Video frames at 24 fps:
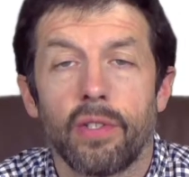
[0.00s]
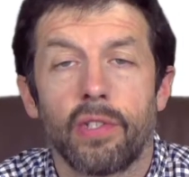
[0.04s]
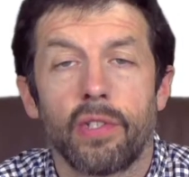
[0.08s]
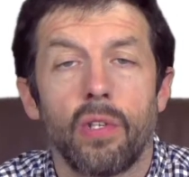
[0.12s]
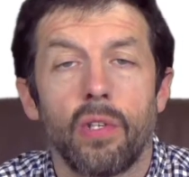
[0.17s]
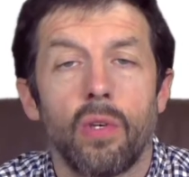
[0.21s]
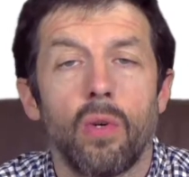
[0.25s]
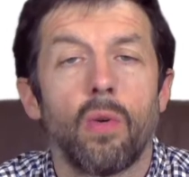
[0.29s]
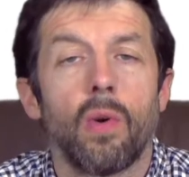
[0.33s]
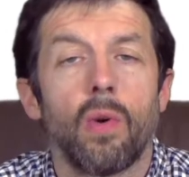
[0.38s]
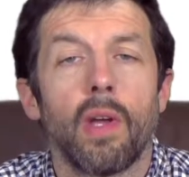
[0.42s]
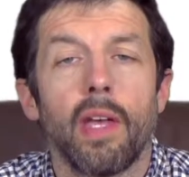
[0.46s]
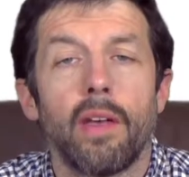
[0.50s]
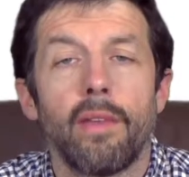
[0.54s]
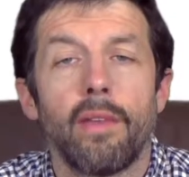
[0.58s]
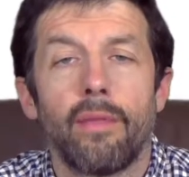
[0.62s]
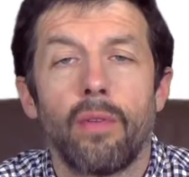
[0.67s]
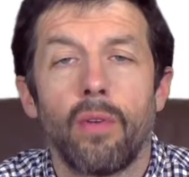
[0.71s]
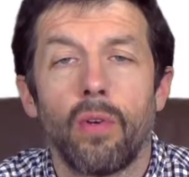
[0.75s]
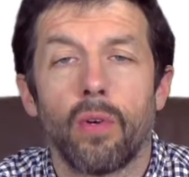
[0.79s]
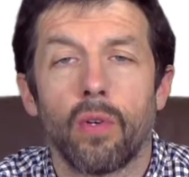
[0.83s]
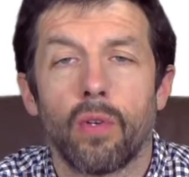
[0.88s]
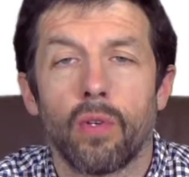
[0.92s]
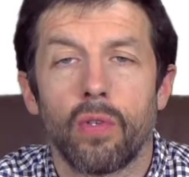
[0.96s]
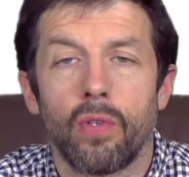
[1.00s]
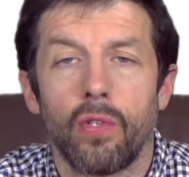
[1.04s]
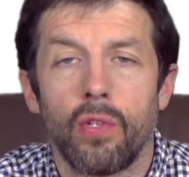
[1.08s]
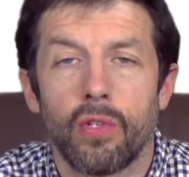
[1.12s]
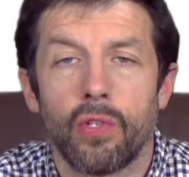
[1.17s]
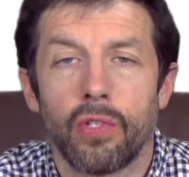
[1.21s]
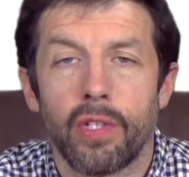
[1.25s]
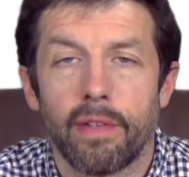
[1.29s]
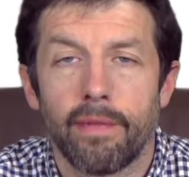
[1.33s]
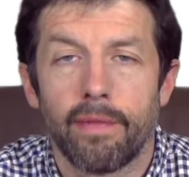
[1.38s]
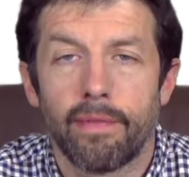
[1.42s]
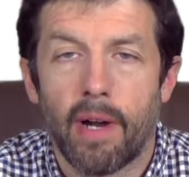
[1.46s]
So if you're
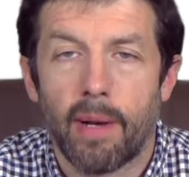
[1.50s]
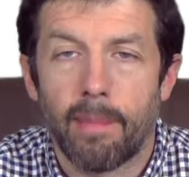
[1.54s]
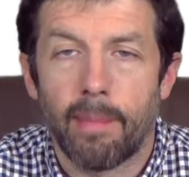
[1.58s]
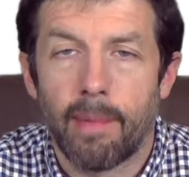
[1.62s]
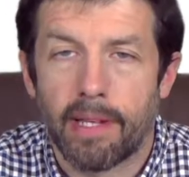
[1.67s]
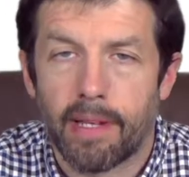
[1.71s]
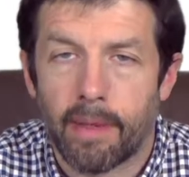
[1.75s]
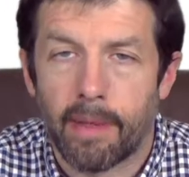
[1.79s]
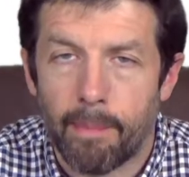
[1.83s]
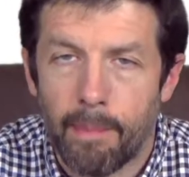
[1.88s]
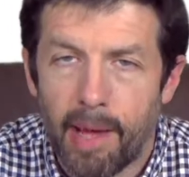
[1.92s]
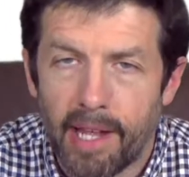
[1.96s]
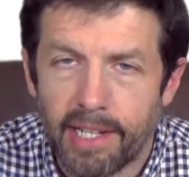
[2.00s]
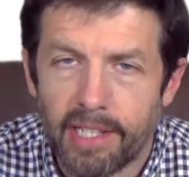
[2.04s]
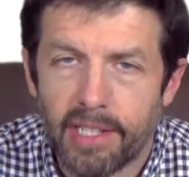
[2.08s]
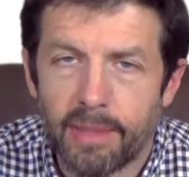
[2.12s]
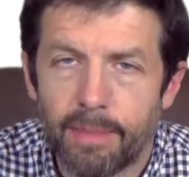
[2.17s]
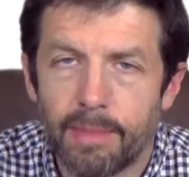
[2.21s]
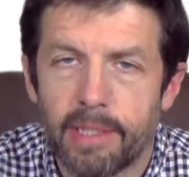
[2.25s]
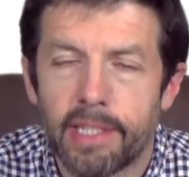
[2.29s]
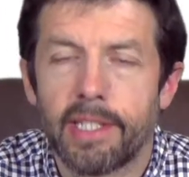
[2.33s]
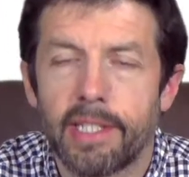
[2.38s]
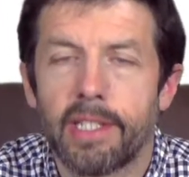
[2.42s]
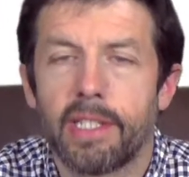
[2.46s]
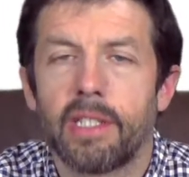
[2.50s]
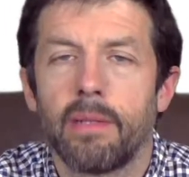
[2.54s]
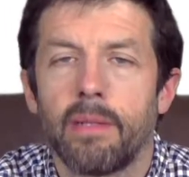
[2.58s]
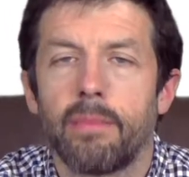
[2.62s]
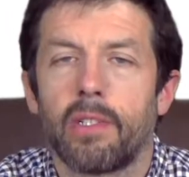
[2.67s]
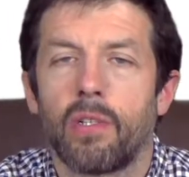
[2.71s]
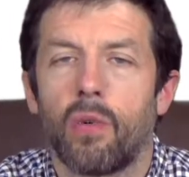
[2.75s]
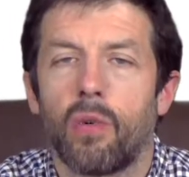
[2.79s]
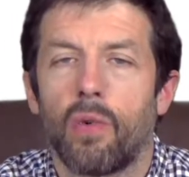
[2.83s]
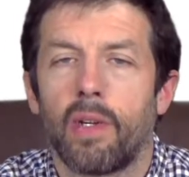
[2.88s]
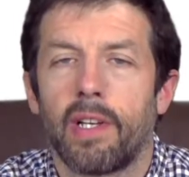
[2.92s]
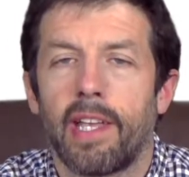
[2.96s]
using environmental management
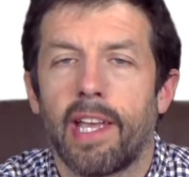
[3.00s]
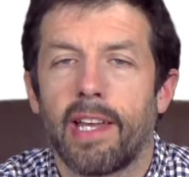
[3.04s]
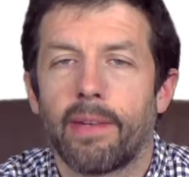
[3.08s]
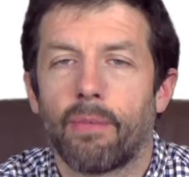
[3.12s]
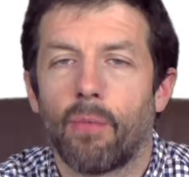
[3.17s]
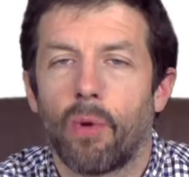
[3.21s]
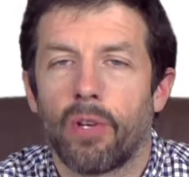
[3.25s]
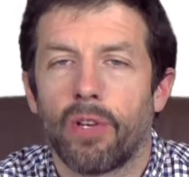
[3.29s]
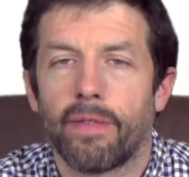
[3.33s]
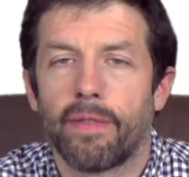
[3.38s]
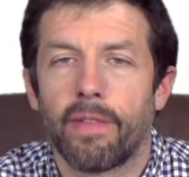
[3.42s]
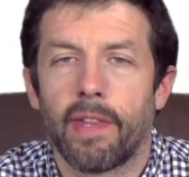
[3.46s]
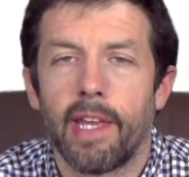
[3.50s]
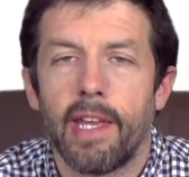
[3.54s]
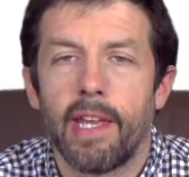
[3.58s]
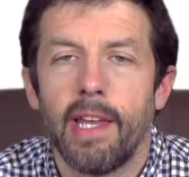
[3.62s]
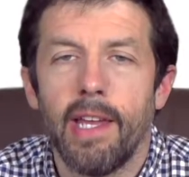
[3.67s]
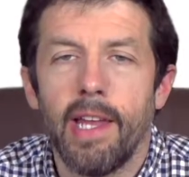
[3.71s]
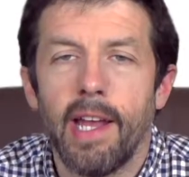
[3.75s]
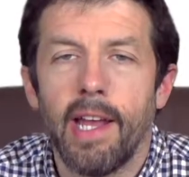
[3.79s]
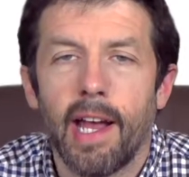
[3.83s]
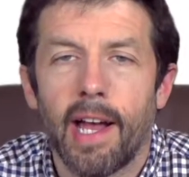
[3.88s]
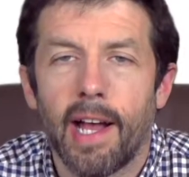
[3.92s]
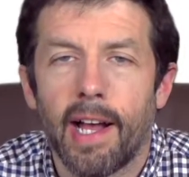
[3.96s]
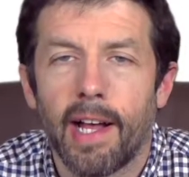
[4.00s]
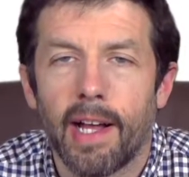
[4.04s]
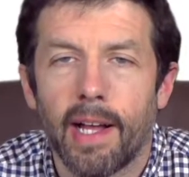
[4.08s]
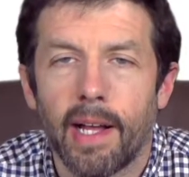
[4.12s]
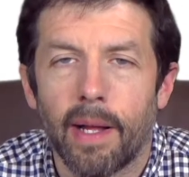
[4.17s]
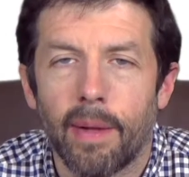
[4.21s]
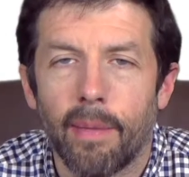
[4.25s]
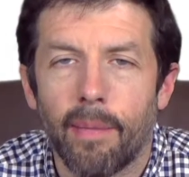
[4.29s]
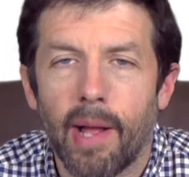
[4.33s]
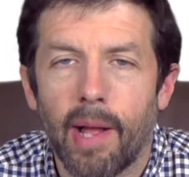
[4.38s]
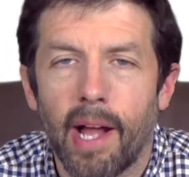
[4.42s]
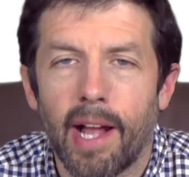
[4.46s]
systems, go and get one of the
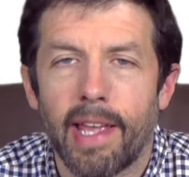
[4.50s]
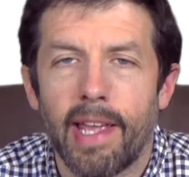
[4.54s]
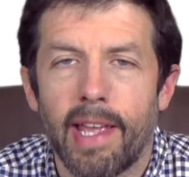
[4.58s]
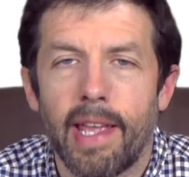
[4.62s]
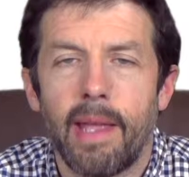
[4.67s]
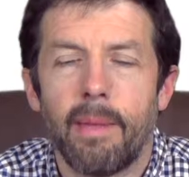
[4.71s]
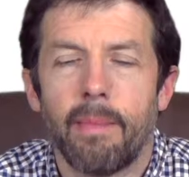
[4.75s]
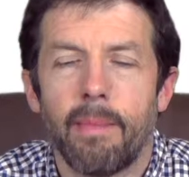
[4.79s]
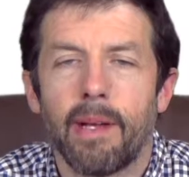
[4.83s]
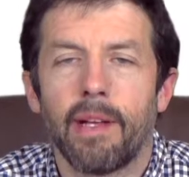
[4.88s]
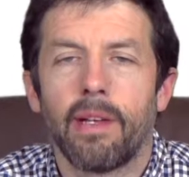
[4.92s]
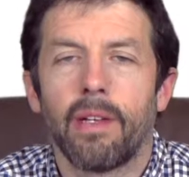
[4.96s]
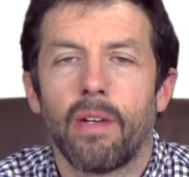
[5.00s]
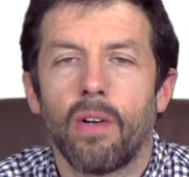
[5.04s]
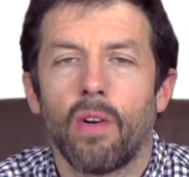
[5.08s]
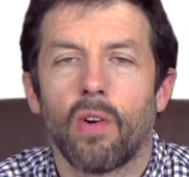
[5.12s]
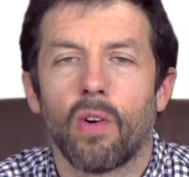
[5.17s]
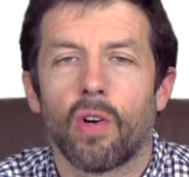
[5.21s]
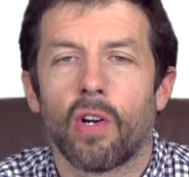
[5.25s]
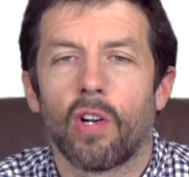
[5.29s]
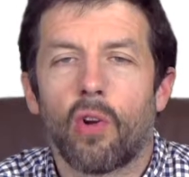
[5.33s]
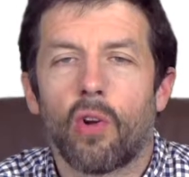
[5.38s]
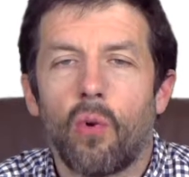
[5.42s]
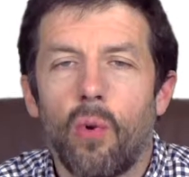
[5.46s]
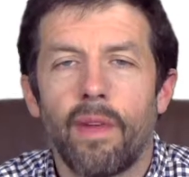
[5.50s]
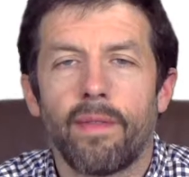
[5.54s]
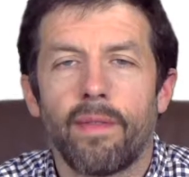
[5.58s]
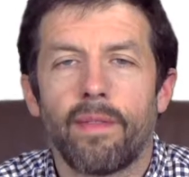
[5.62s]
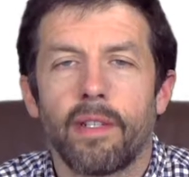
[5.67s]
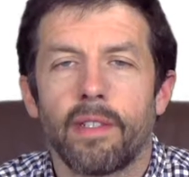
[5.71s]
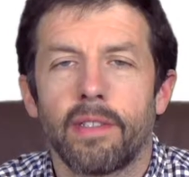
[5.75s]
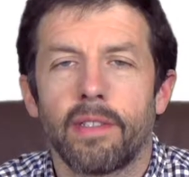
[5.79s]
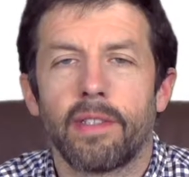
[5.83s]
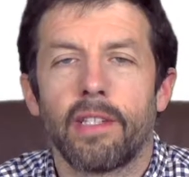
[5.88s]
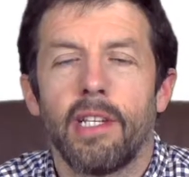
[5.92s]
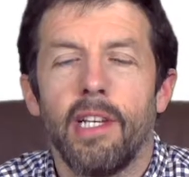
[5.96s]
IEMA or
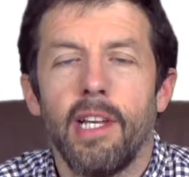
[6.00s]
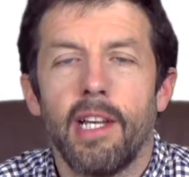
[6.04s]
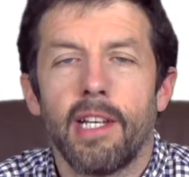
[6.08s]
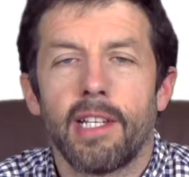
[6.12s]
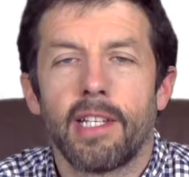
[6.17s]
equivalent